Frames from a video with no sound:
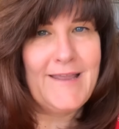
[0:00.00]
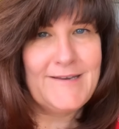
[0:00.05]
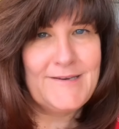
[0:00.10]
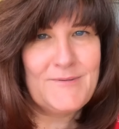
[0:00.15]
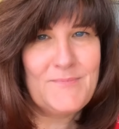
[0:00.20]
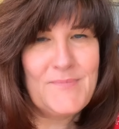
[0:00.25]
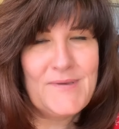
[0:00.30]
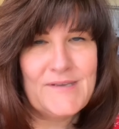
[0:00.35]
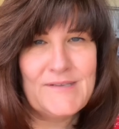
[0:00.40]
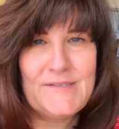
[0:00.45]
to
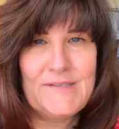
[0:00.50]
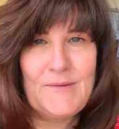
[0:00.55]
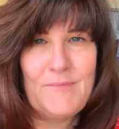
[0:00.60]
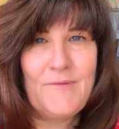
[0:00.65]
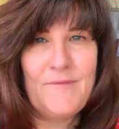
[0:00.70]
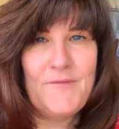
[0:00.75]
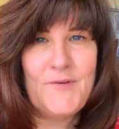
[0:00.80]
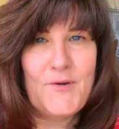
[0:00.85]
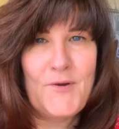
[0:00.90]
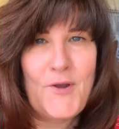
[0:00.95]
mix some of
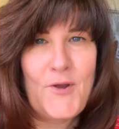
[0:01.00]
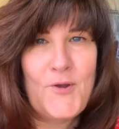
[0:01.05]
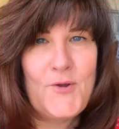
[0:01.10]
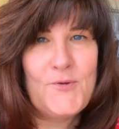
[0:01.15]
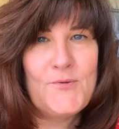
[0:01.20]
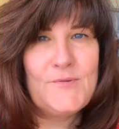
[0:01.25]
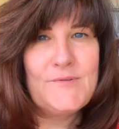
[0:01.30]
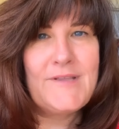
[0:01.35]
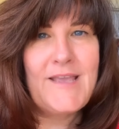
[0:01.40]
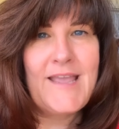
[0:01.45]
your
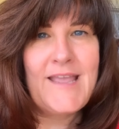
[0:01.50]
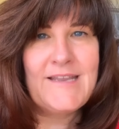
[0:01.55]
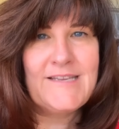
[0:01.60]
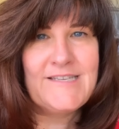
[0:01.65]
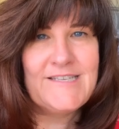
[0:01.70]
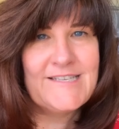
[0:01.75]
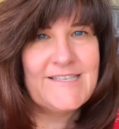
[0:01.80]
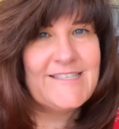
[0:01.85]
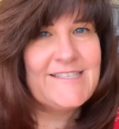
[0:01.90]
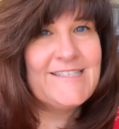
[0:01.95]
own and
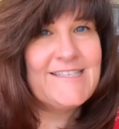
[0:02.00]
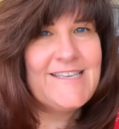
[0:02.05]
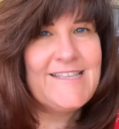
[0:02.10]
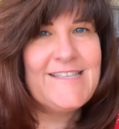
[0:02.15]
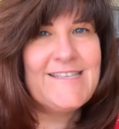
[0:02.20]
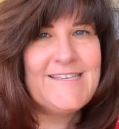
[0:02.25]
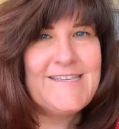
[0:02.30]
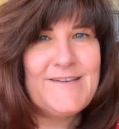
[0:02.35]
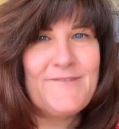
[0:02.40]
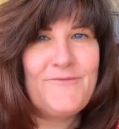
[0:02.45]
just see the
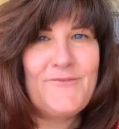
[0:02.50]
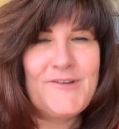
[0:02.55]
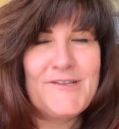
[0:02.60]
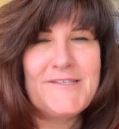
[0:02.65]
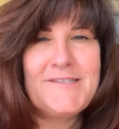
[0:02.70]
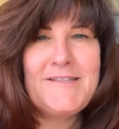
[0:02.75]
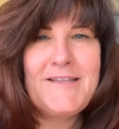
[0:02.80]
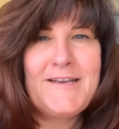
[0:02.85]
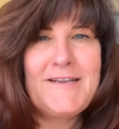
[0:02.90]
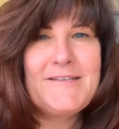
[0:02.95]
difference
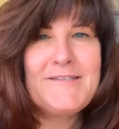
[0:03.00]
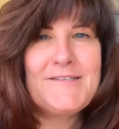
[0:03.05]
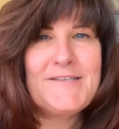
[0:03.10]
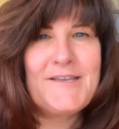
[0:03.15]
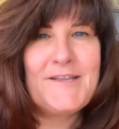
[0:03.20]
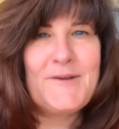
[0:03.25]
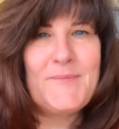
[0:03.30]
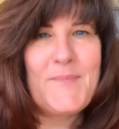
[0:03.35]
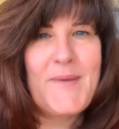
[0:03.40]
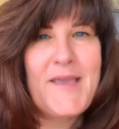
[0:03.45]
that it's going
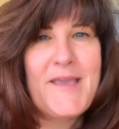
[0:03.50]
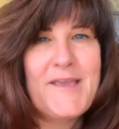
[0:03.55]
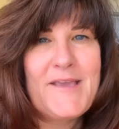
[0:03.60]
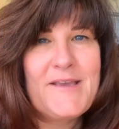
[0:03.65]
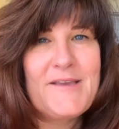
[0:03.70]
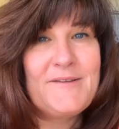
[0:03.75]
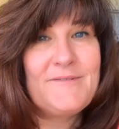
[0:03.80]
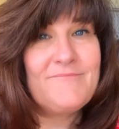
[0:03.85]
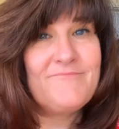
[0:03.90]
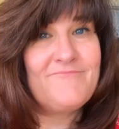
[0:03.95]
to make.
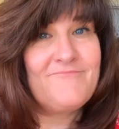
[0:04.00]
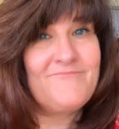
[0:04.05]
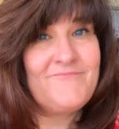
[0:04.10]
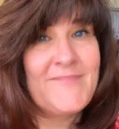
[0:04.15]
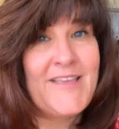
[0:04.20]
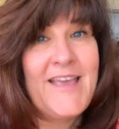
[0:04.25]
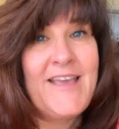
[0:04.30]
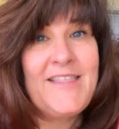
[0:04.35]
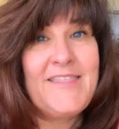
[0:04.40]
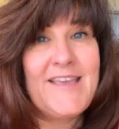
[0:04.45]

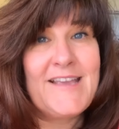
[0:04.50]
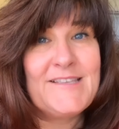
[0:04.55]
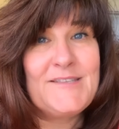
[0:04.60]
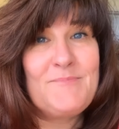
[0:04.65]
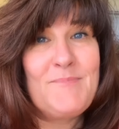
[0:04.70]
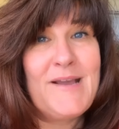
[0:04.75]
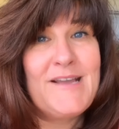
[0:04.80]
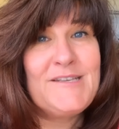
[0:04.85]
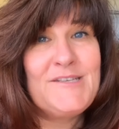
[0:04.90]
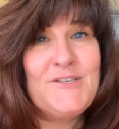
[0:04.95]
That's
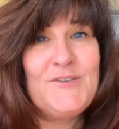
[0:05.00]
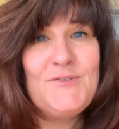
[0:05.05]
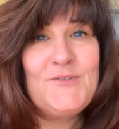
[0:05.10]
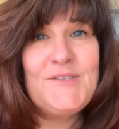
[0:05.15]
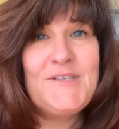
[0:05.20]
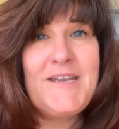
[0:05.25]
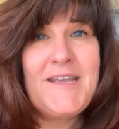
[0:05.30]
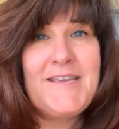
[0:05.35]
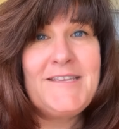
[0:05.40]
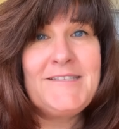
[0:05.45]
my
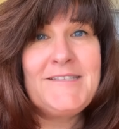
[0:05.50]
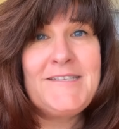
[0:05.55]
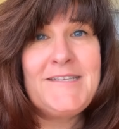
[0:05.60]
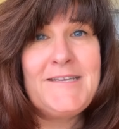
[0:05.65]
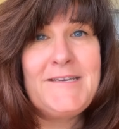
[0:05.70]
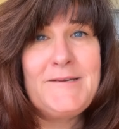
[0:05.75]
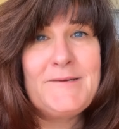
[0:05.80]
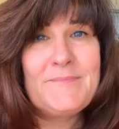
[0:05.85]
Tuesday's tip.